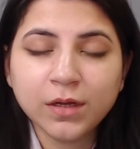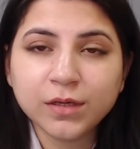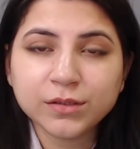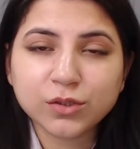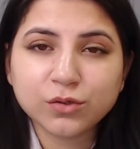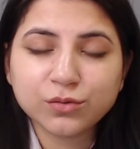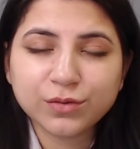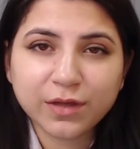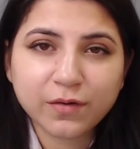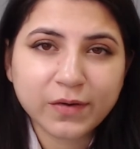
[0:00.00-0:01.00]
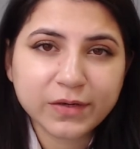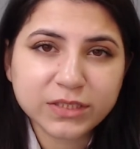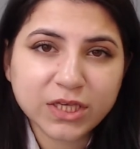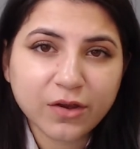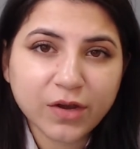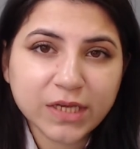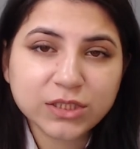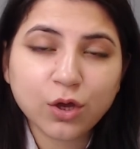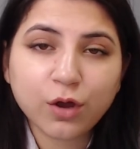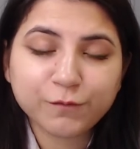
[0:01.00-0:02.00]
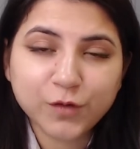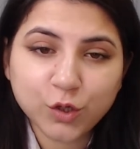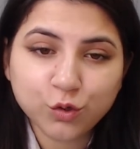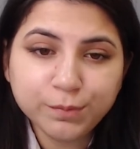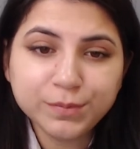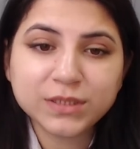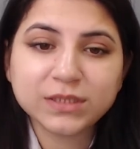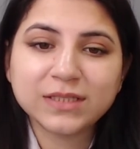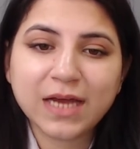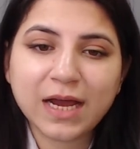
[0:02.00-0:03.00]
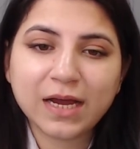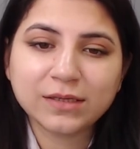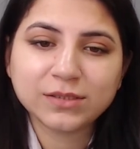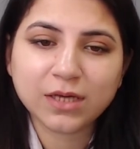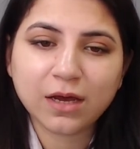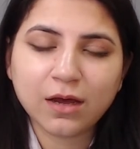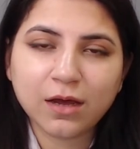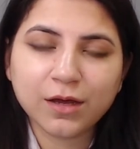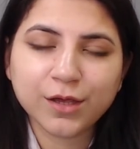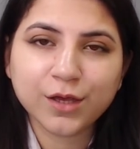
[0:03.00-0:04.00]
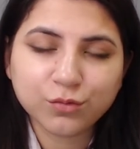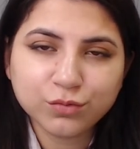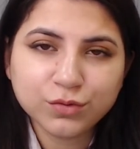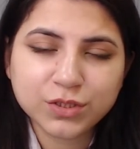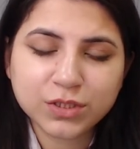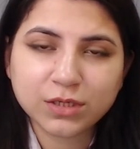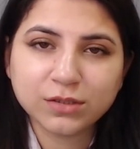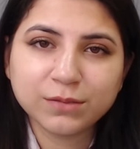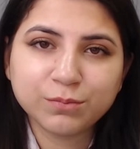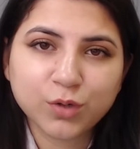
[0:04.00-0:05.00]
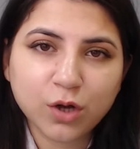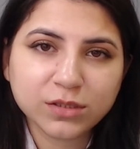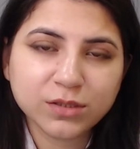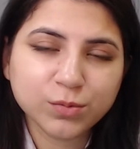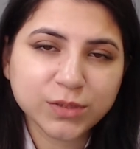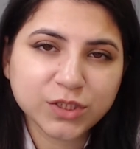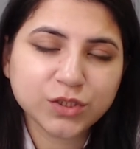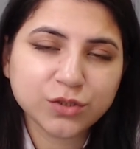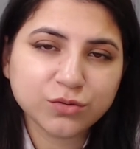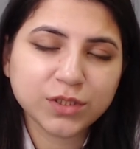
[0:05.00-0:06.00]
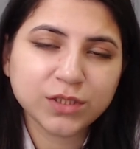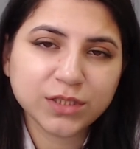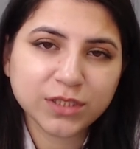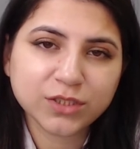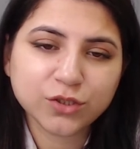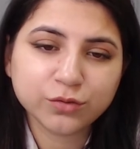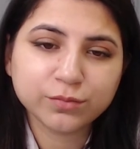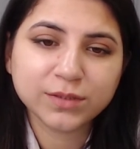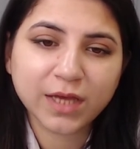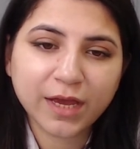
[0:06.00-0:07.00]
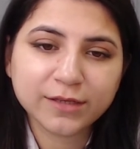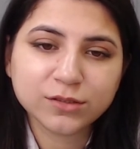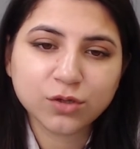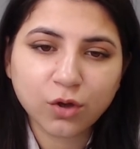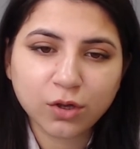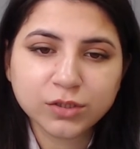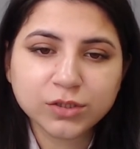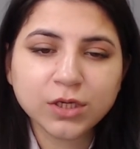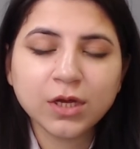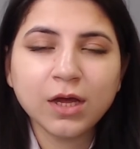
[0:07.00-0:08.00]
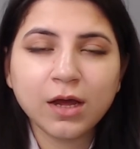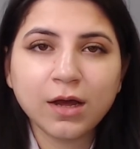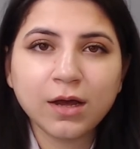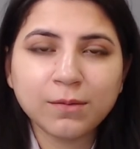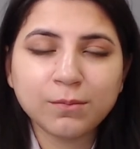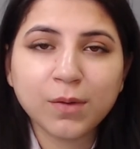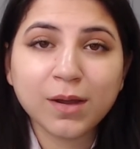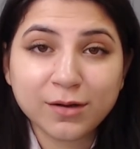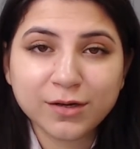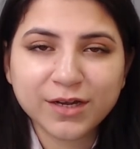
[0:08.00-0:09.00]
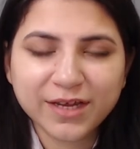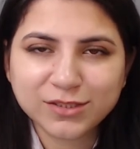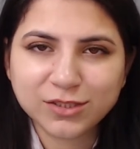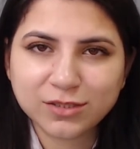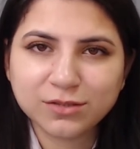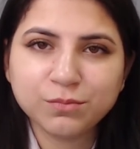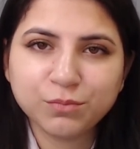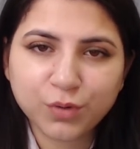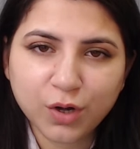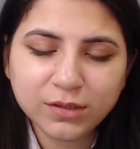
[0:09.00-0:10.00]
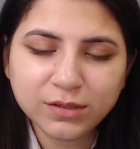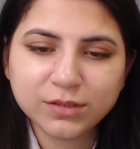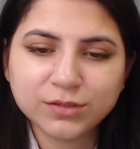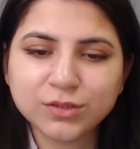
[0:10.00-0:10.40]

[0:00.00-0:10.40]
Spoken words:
So there are a series of tubes that are used. The broth which is used in these tubes is called Mueller-Hinton broth.